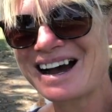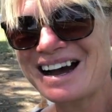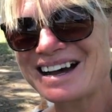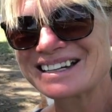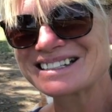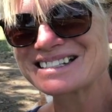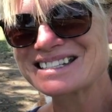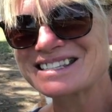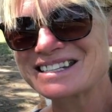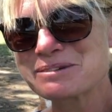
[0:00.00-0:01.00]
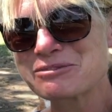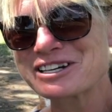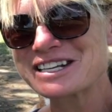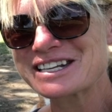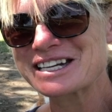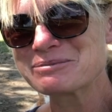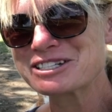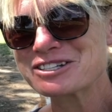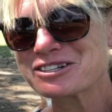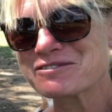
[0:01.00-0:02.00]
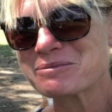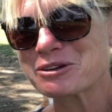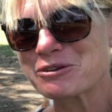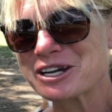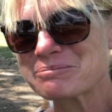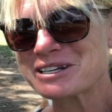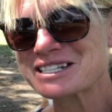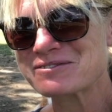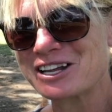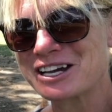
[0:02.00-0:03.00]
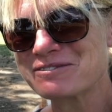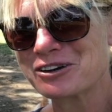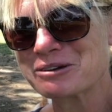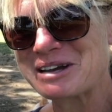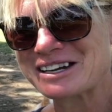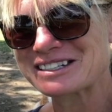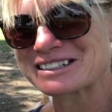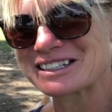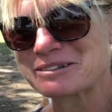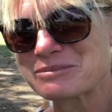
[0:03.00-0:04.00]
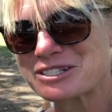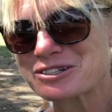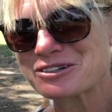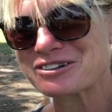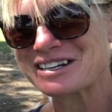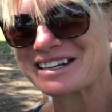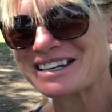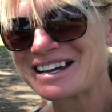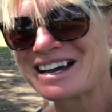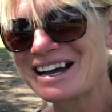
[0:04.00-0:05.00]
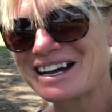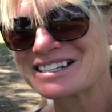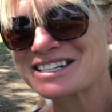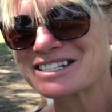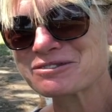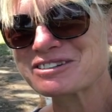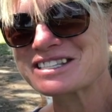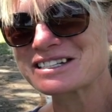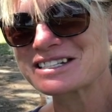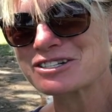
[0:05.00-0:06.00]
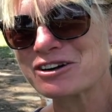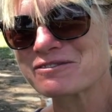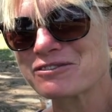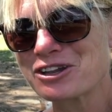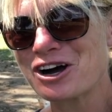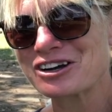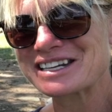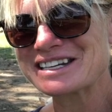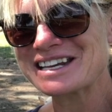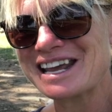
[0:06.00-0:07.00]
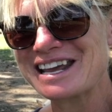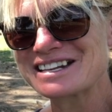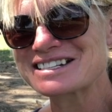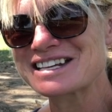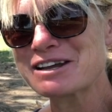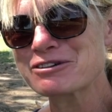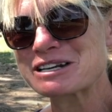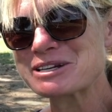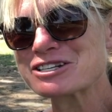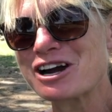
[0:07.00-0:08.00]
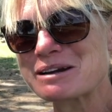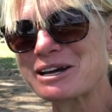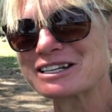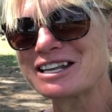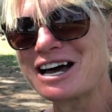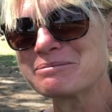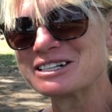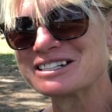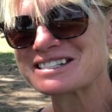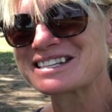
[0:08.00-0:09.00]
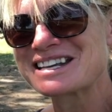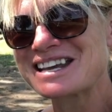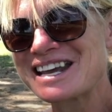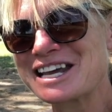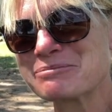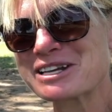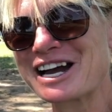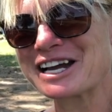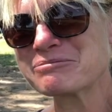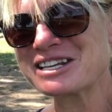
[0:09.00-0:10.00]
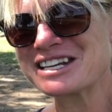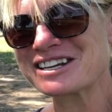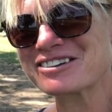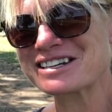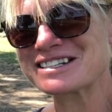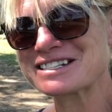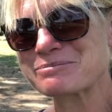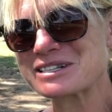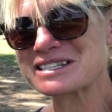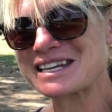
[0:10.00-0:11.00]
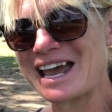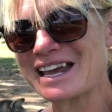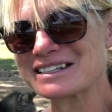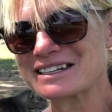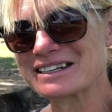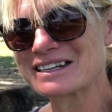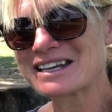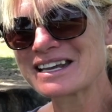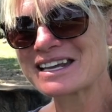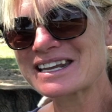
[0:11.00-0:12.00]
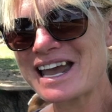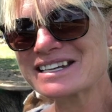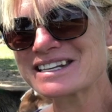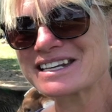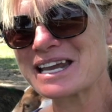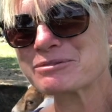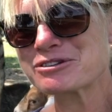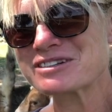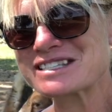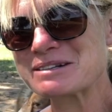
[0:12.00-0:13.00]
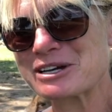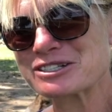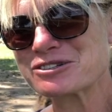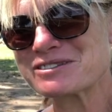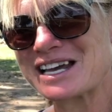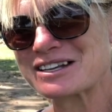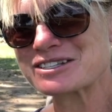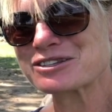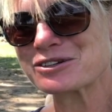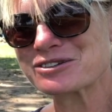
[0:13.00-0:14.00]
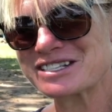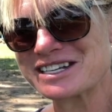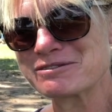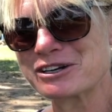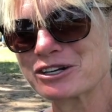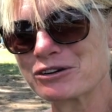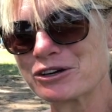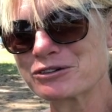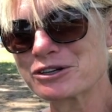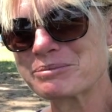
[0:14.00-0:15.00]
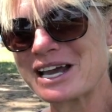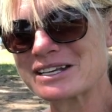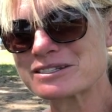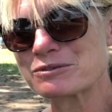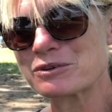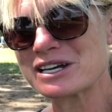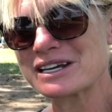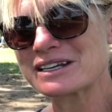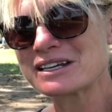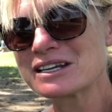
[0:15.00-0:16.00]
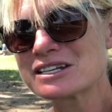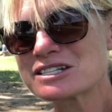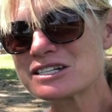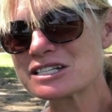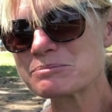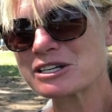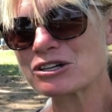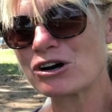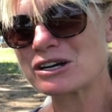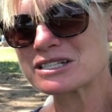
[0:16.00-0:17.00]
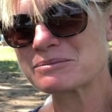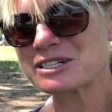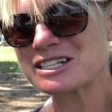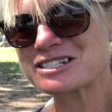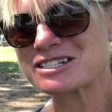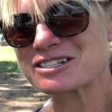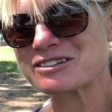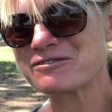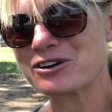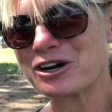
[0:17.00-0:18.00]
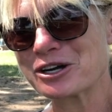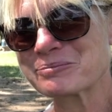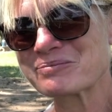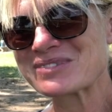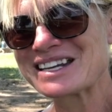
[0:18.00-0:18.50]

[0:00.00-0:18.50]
Hi, this is Cindy Brenneke coming to you from the Where Pigs Fly Farm out in Linn, Missouri. I just recently started vlogging and today we're going to be talking about llamas. And behind me here is Miss Cagney. Cagney came to us in about 2013 when her owner passed away. She has been an awesome addition to the farm.